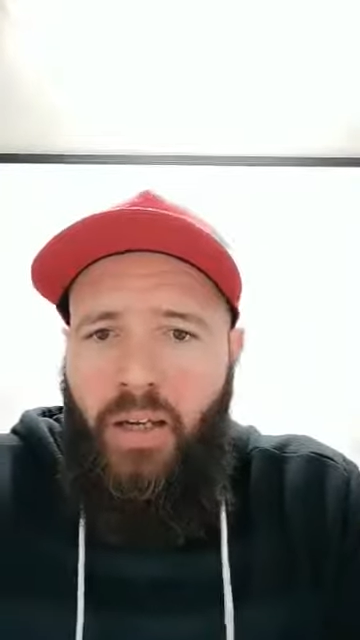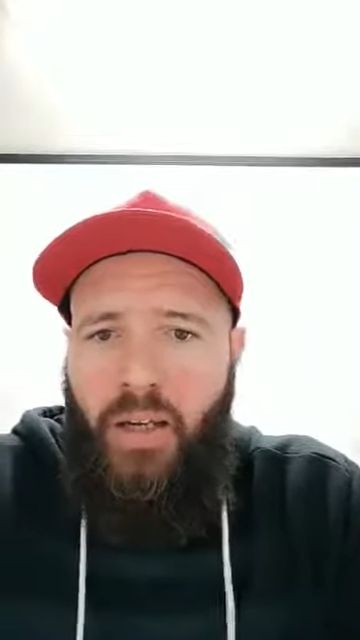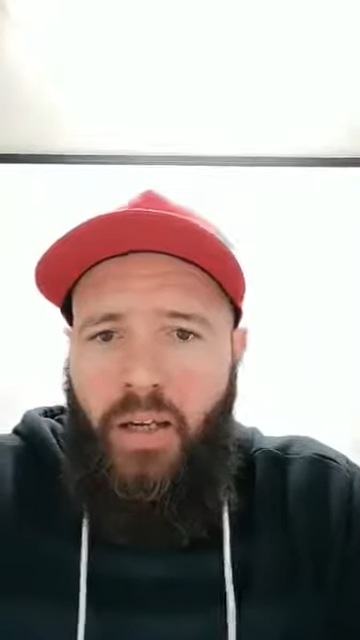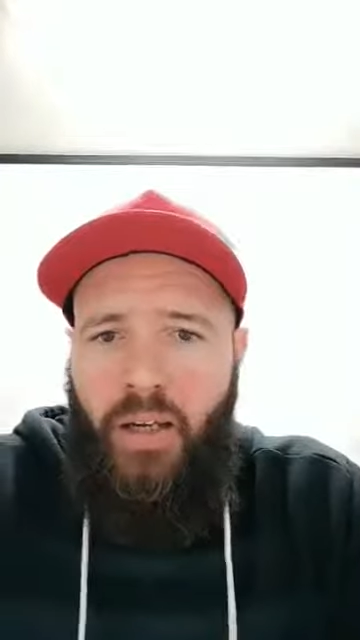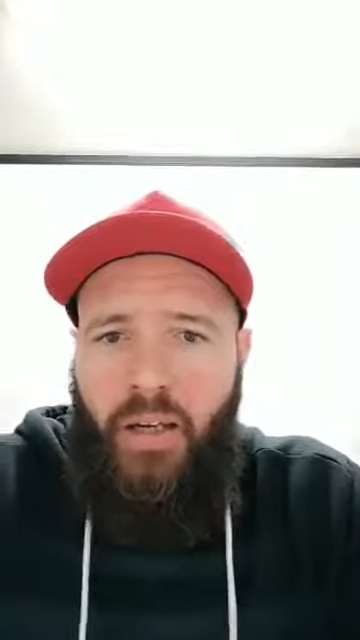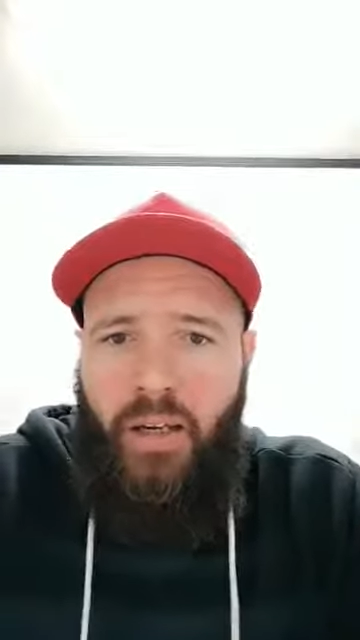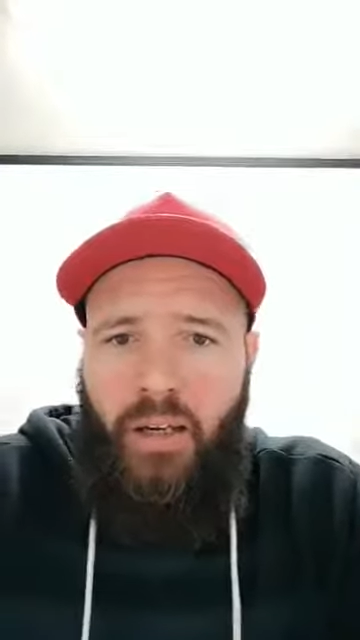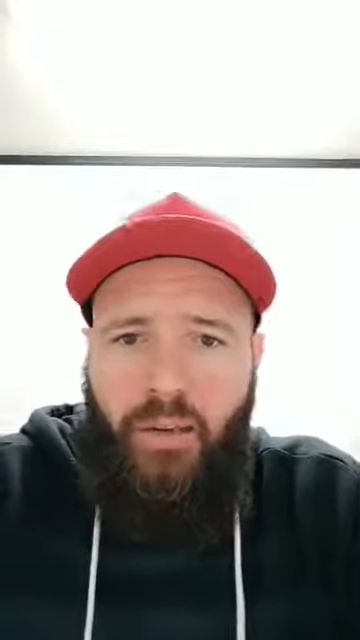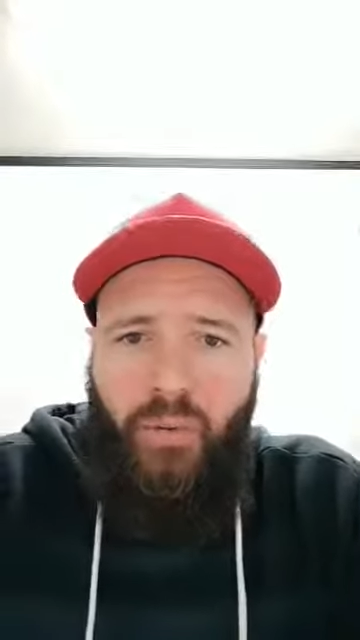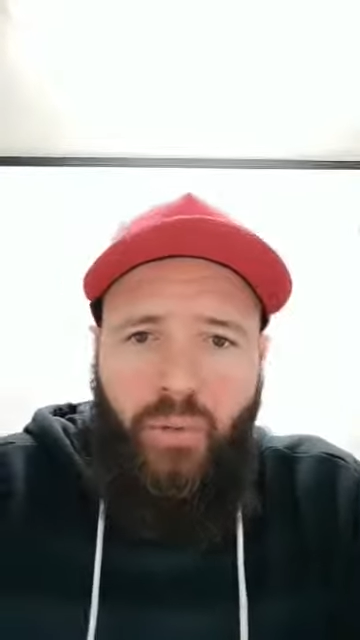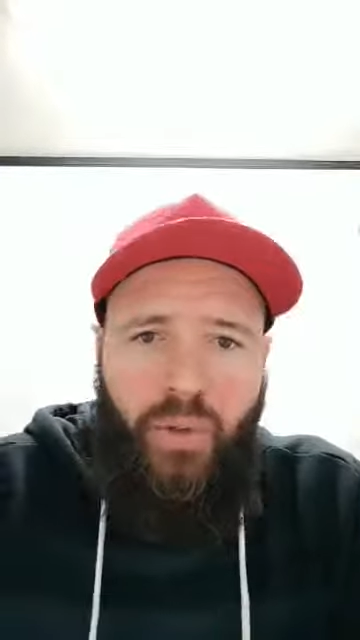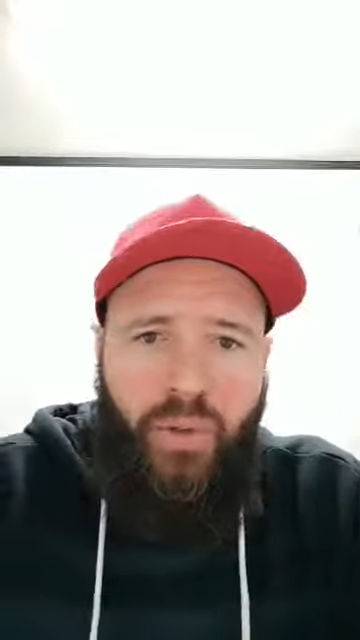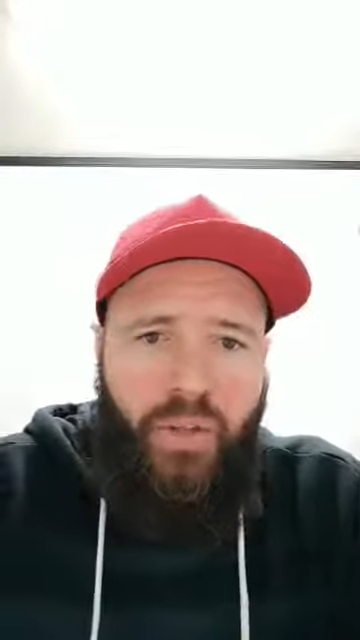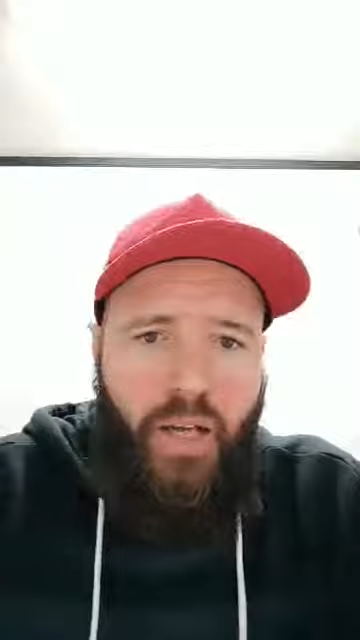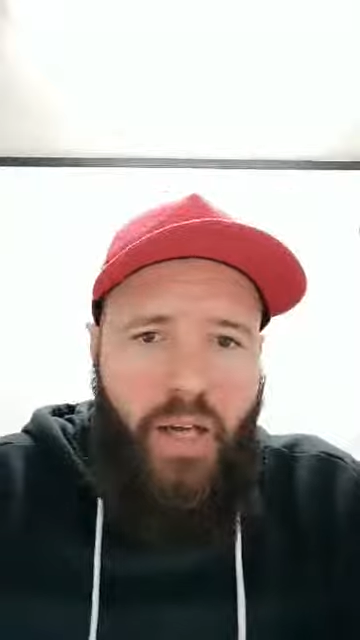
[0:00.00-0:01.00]
and
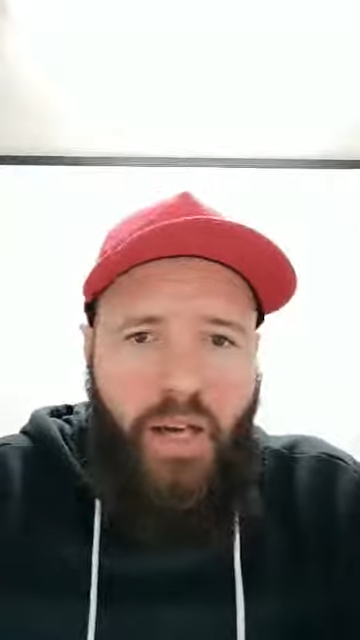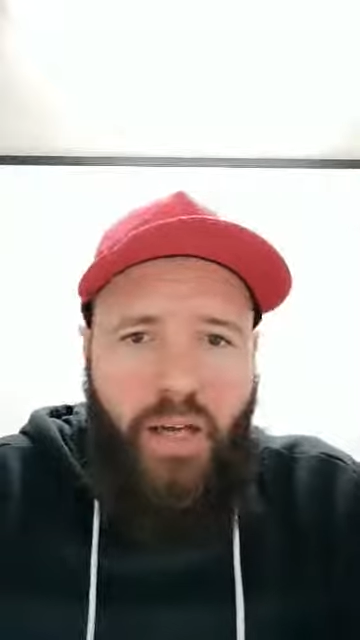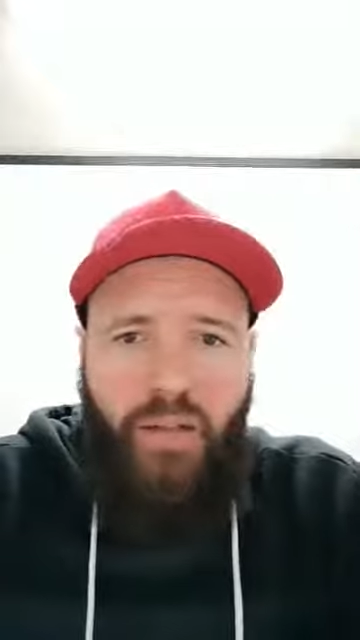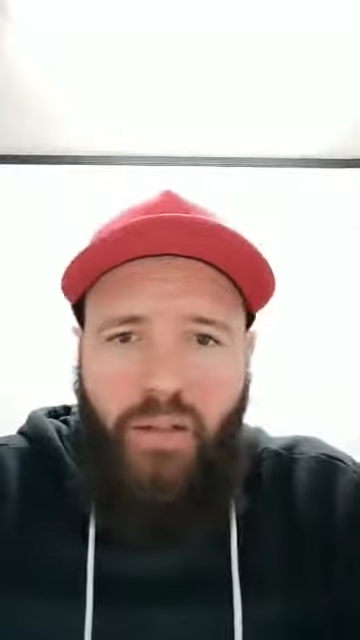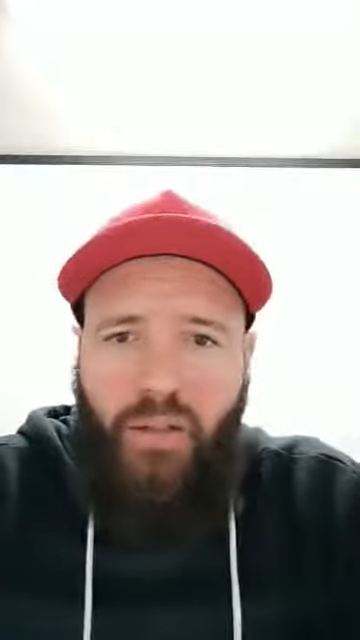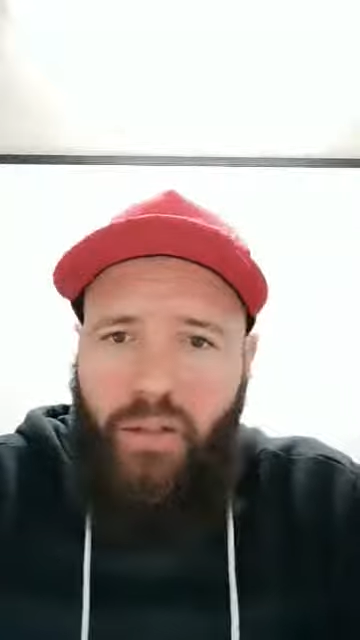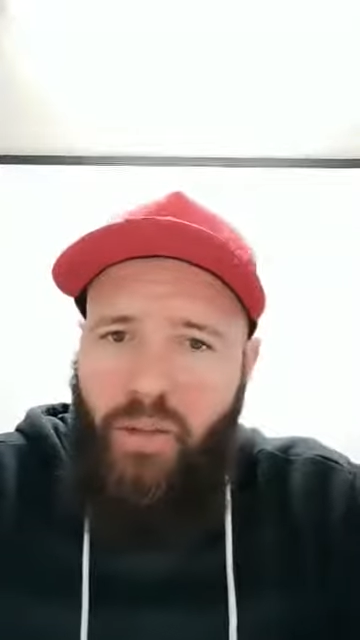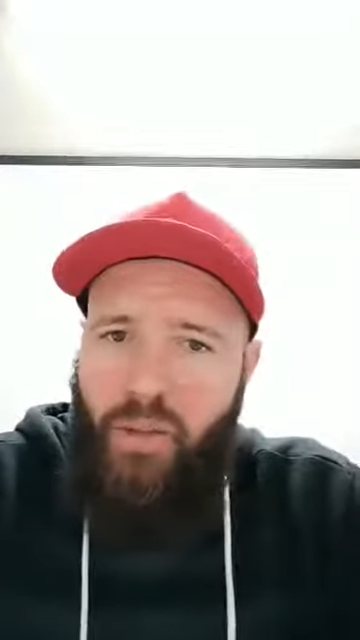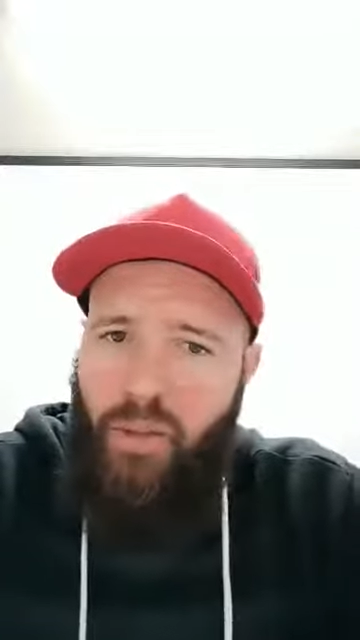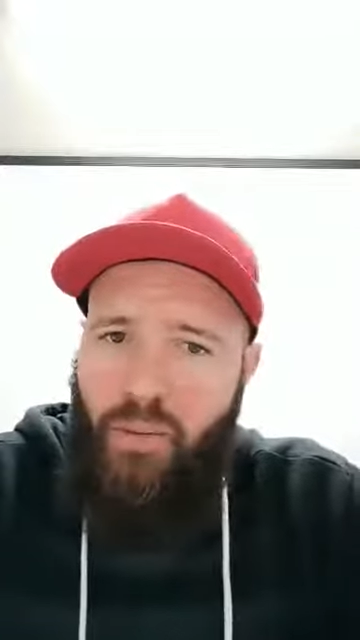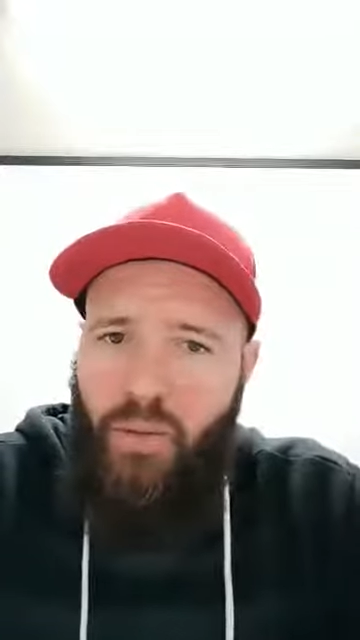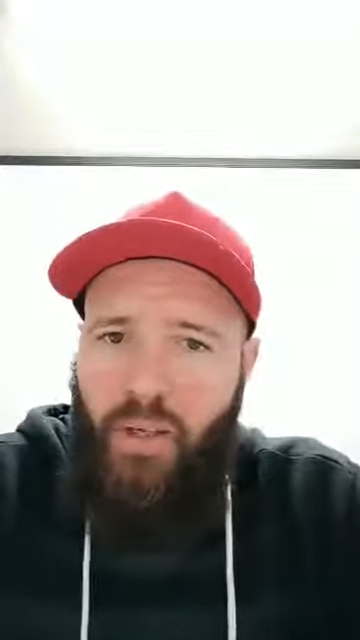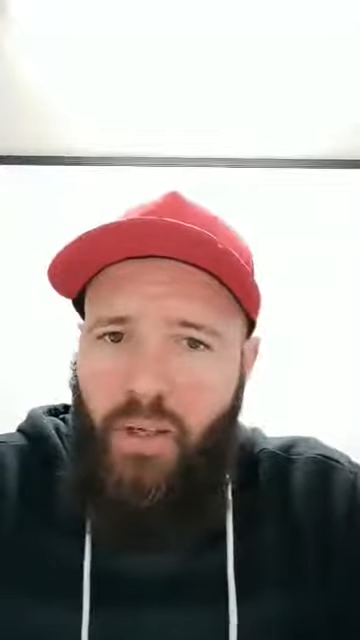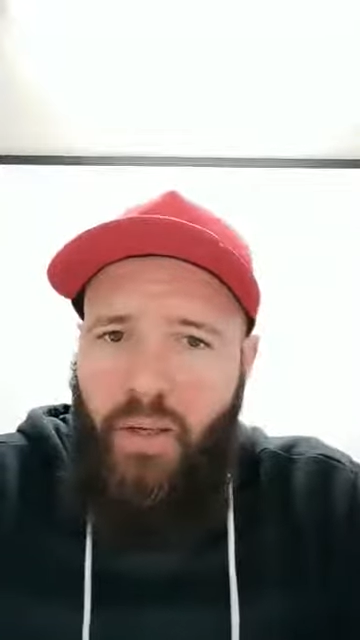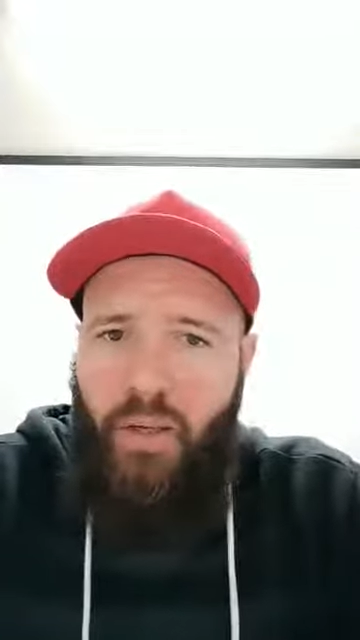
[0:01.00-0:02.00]
was asked to
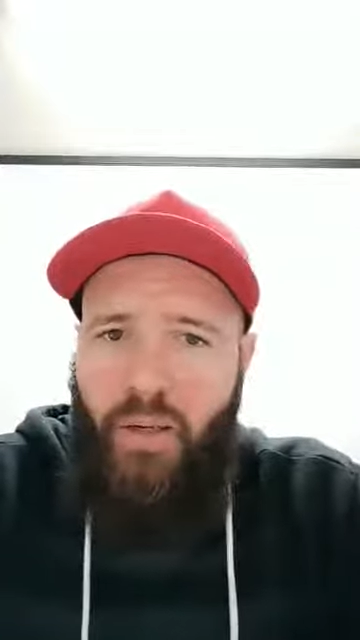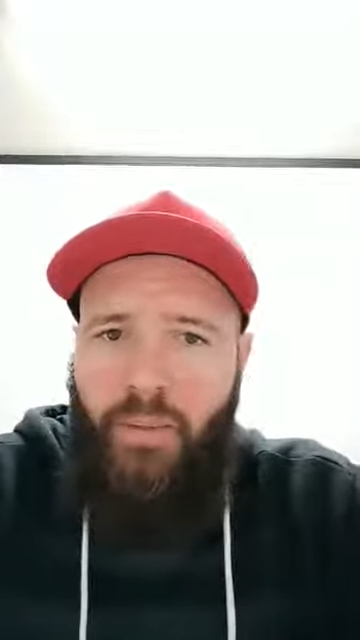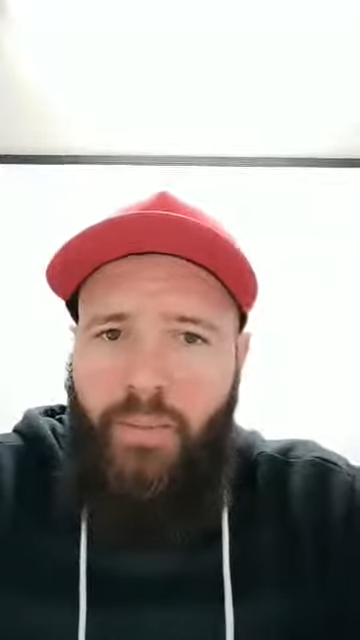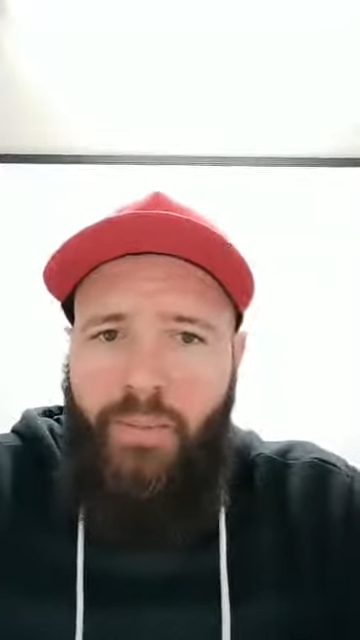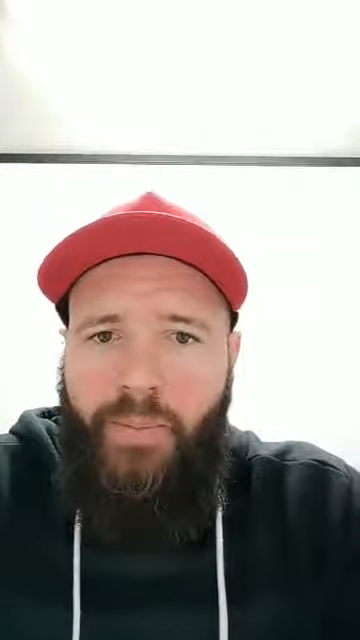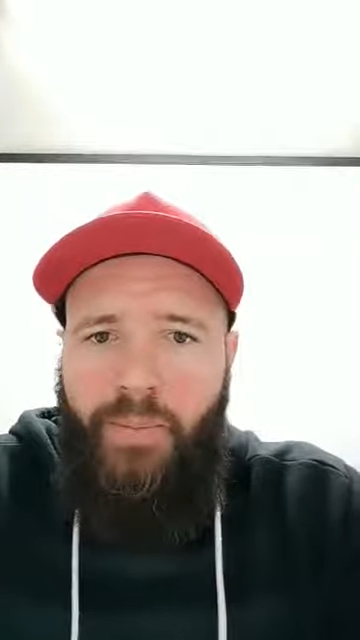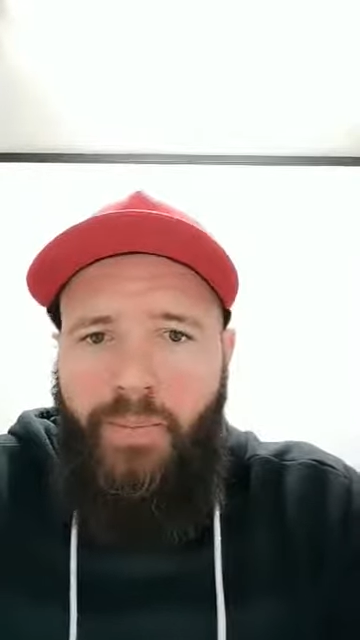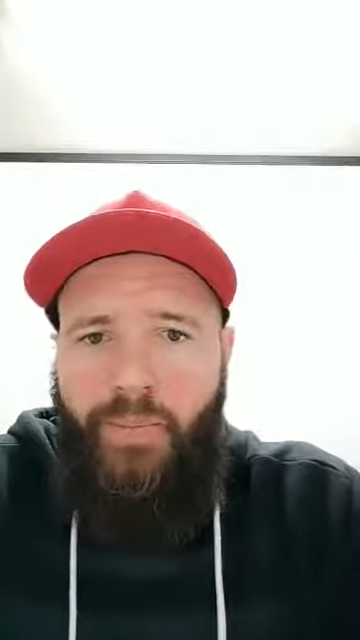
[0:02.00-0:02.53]
become